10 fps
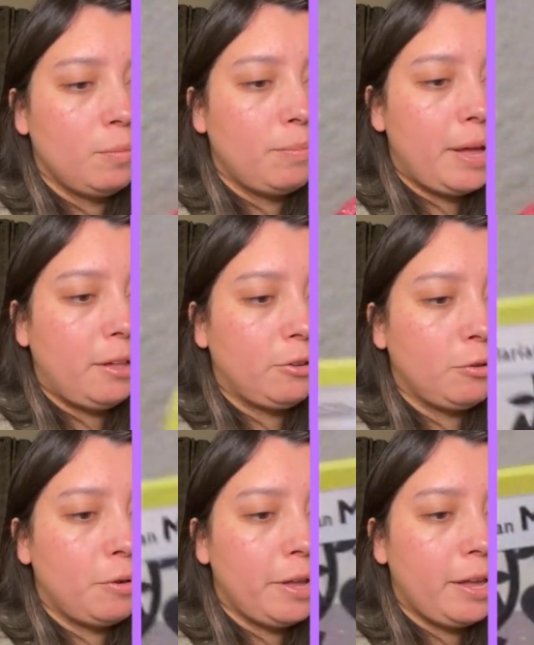
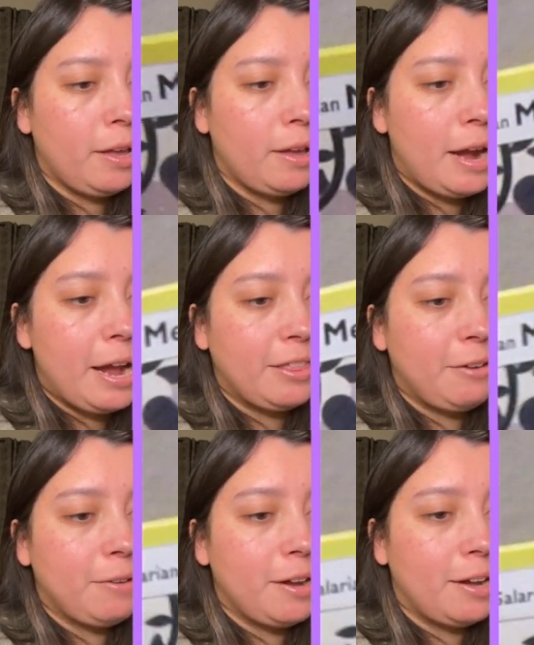Baltoy, I
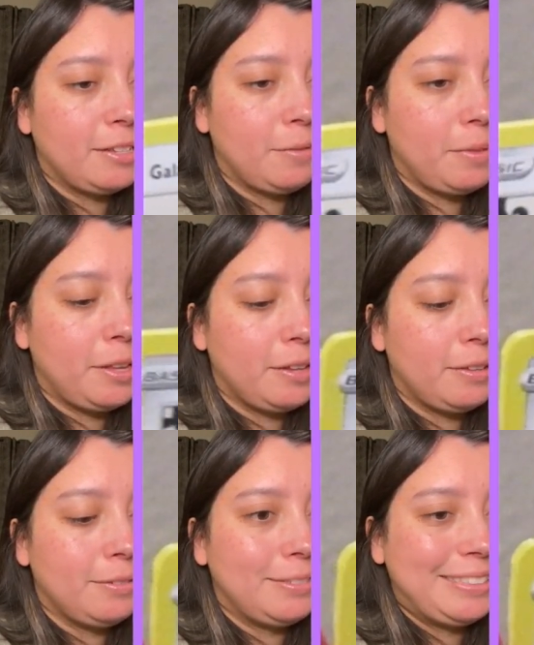think we got something,
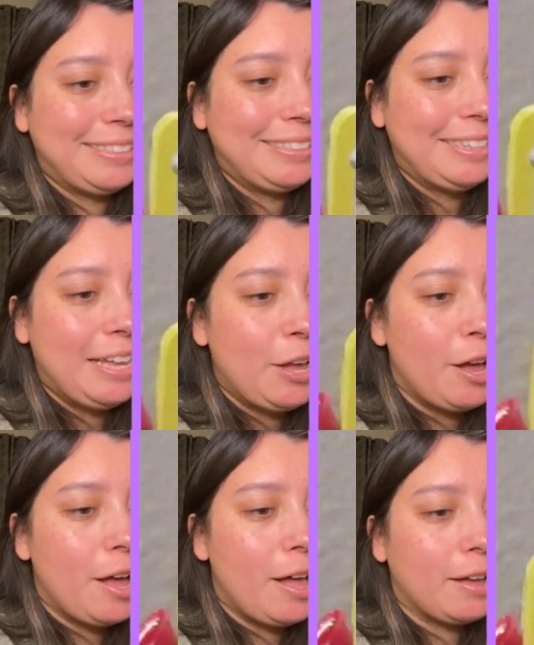
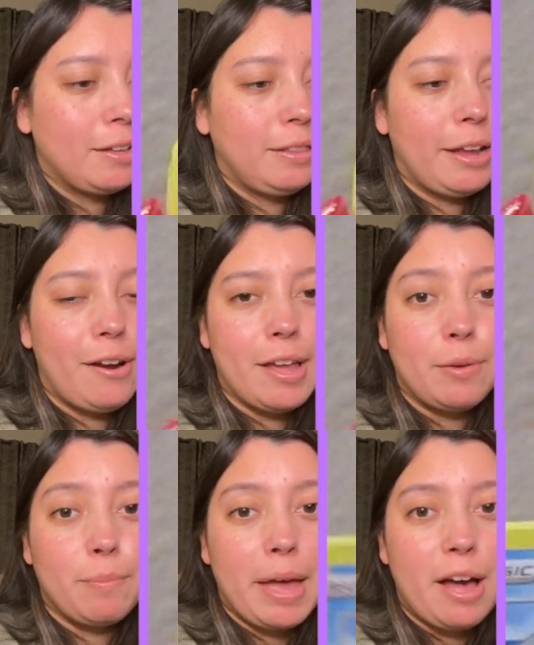
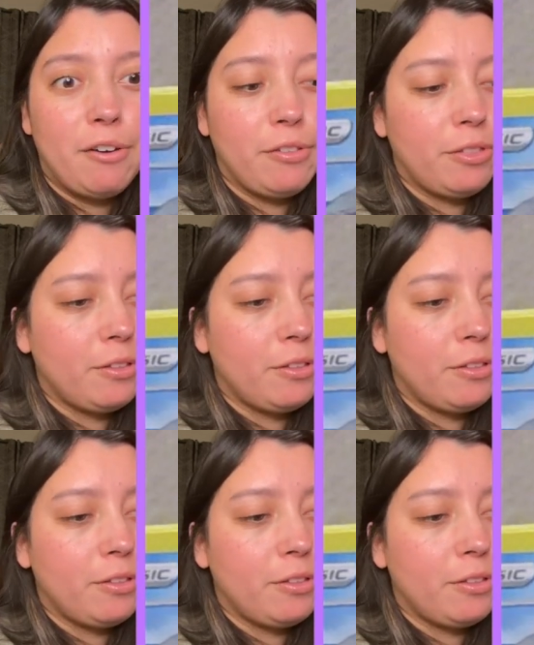Galarian Meowth,